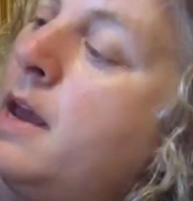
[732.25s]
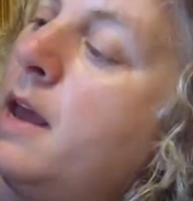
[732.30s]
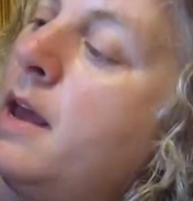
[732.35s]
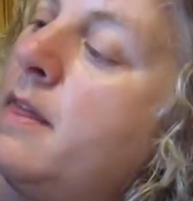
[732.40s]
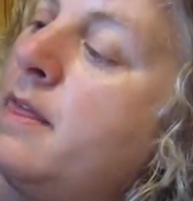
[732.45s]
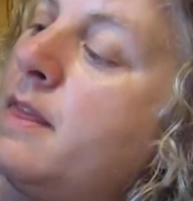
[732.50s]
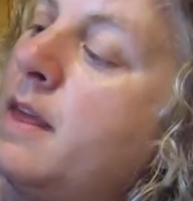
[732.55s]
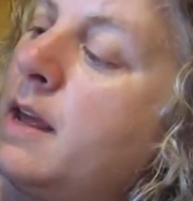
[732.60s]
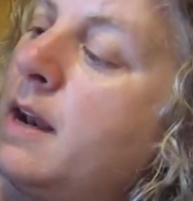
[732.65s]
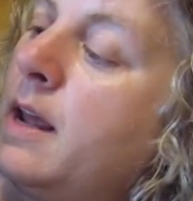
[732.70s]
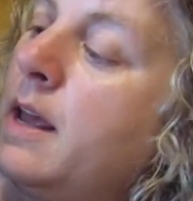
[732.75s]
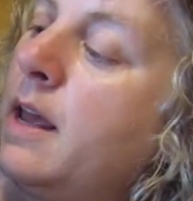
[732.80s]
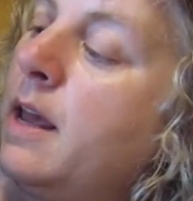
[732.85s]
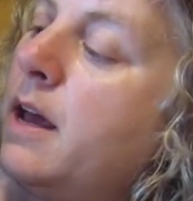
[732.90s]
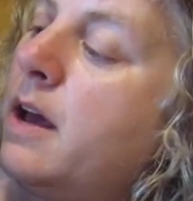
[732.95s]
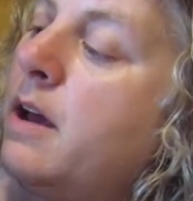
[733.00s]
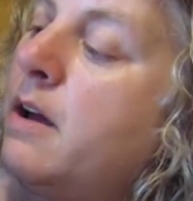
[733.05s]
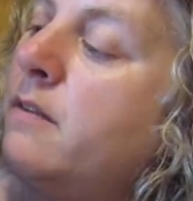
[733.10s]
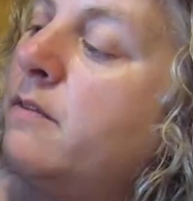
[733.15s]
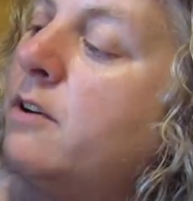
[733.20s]
And then I
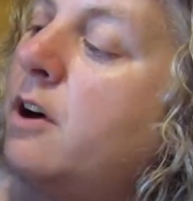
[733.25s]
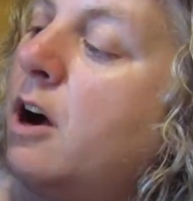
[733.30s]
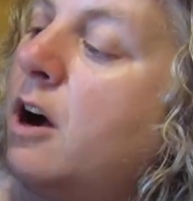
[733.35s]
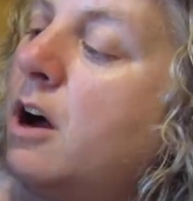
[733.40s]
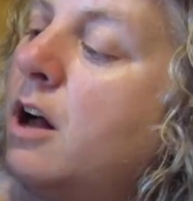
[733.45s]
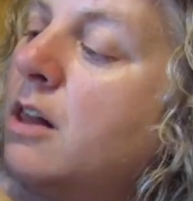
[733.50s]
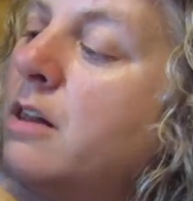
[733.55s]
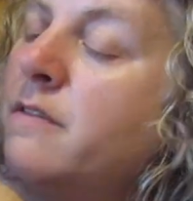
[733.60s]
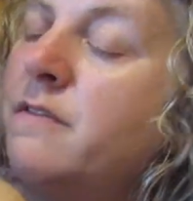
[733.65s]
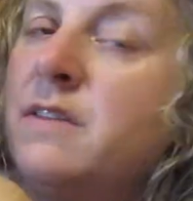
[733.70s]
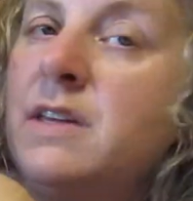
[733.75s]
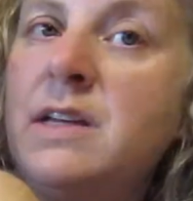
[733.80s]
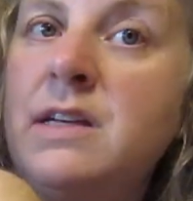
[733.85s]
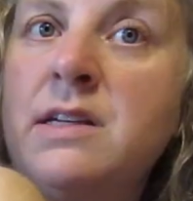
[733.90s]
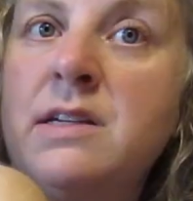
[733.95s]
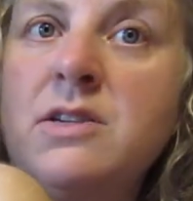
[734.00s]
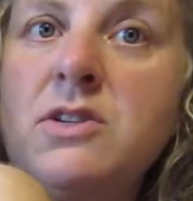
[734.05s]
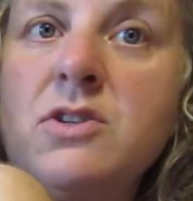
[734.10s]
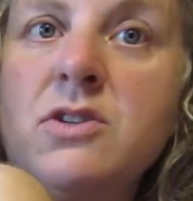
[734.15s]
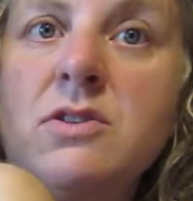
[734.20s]
have all of the
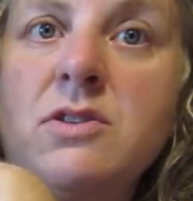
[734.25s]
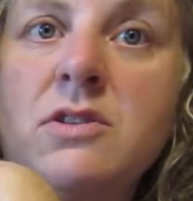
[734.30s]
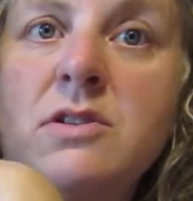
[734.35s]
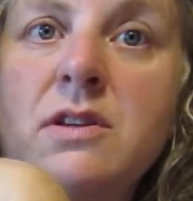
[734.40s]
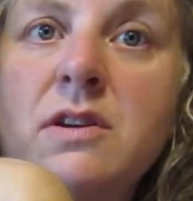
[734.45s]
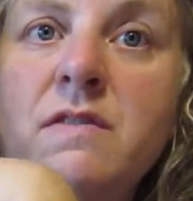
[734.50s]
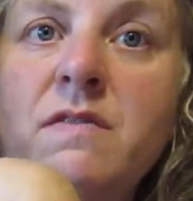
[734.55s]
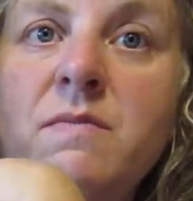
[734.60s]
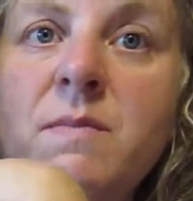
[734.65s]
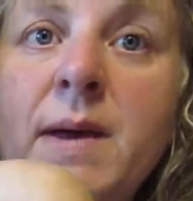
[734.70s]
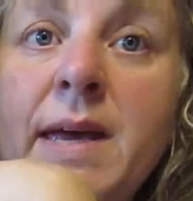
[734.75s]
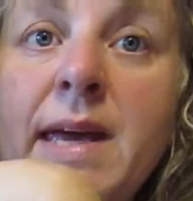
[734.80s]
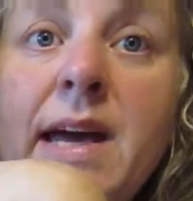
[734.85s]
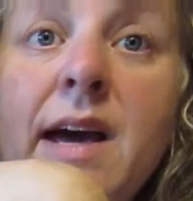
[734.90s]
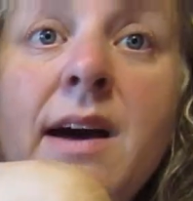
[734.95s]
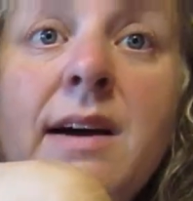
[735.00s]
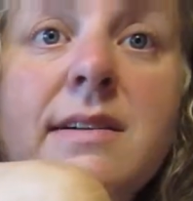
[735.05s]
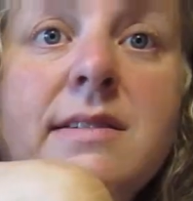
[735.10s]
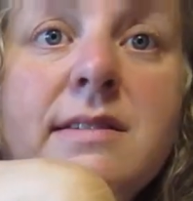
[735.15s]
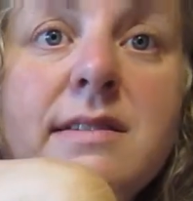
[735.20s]
initials of my
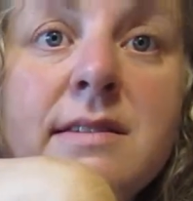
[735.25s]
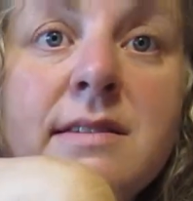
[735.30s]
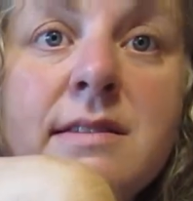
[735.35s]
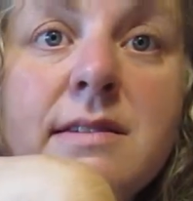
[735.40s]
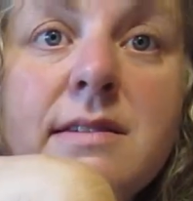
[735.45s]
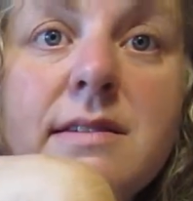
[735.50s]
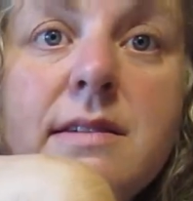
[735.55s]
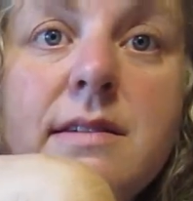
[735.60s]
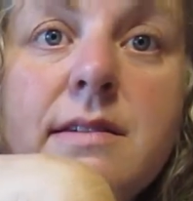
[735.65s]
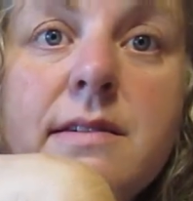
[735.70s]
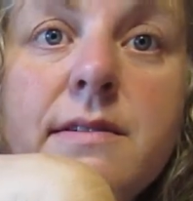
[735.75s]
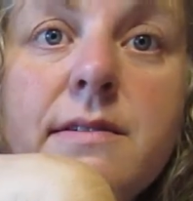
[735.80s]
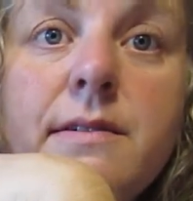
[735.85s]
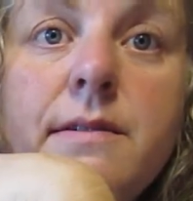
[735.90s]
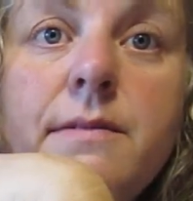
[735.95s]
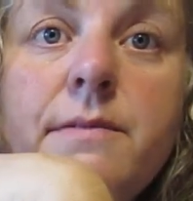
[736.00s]
cousins,